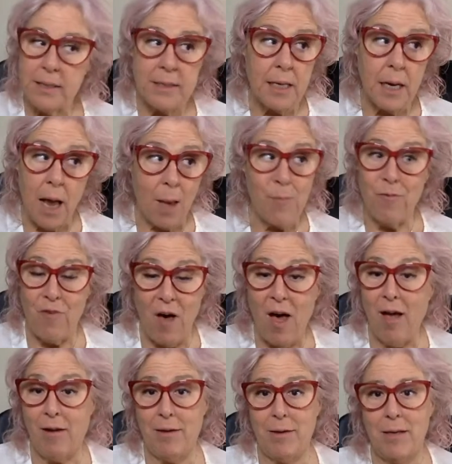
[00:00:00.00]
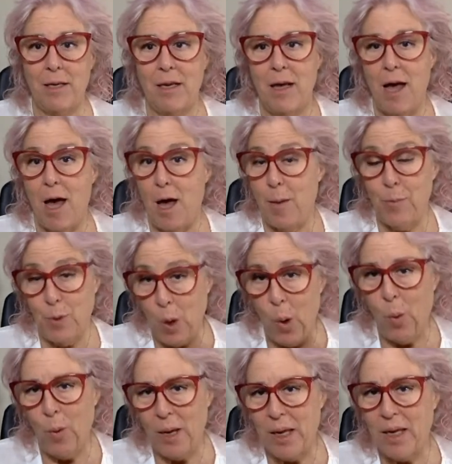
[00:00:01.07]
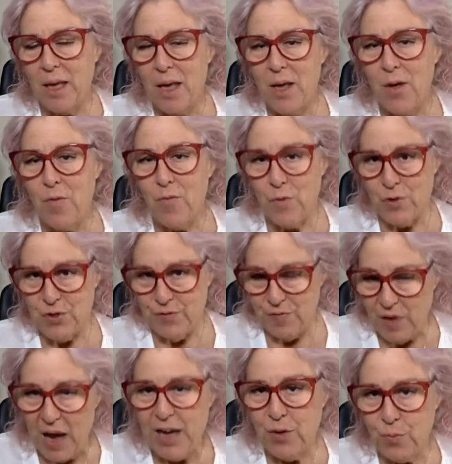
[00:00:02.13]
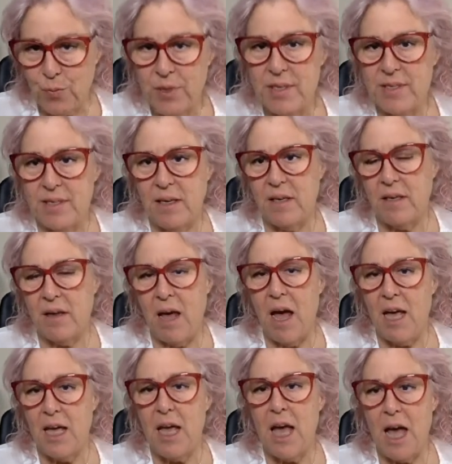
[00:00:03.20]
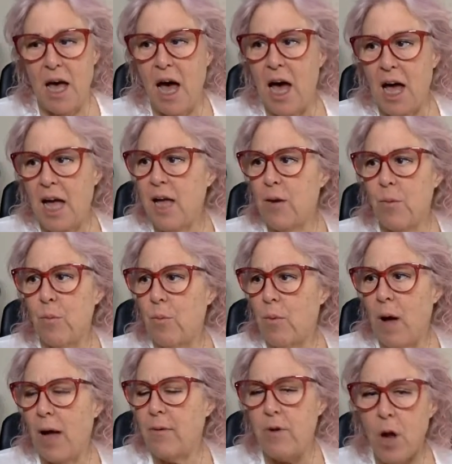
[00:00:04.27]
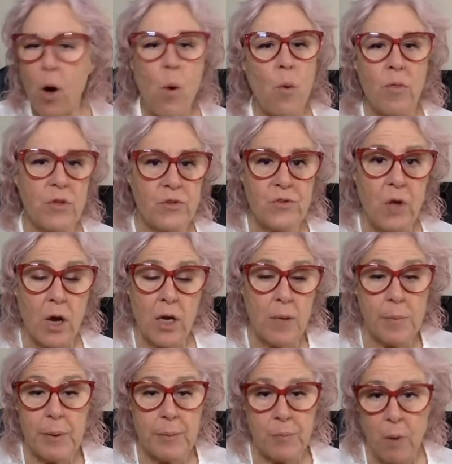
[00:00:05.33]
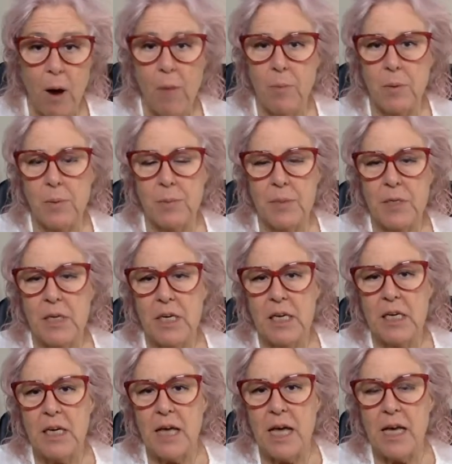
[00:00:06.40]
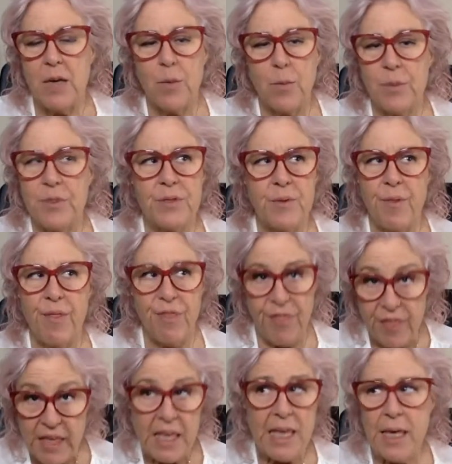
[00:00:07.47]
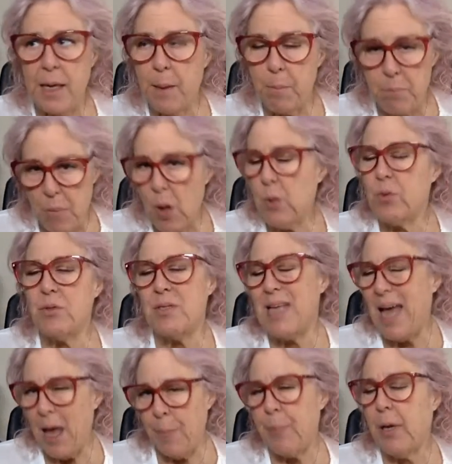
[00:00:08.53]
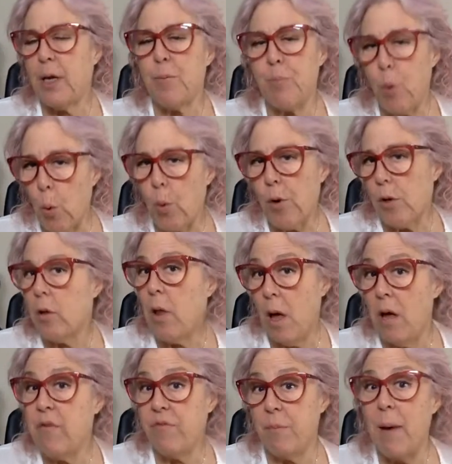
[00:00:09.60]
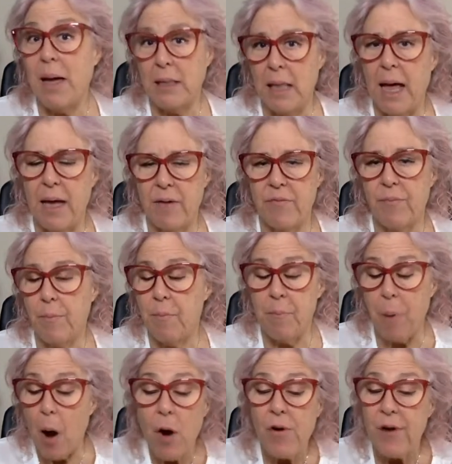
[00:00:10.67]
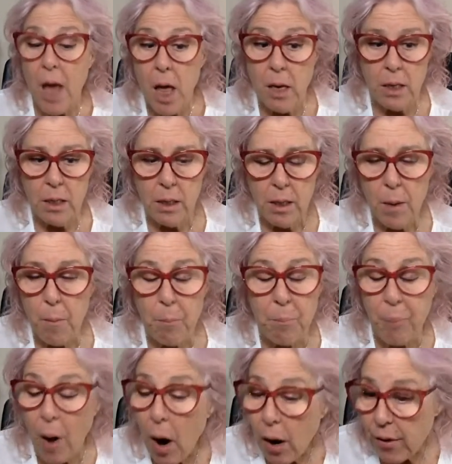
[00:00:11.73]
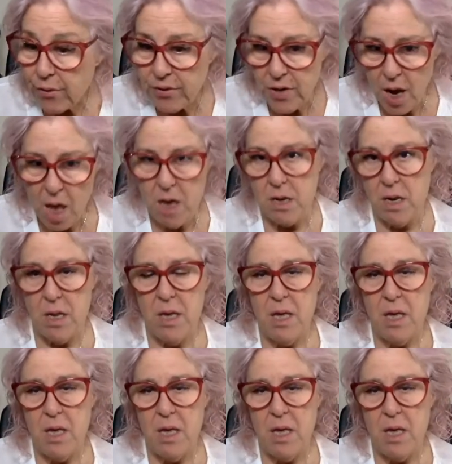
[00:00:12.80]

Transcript: I said, I'm fine. I'm going for divine reason. I know there's not going to be a problem. and it was the most epic portal of my life, bar none, bar none.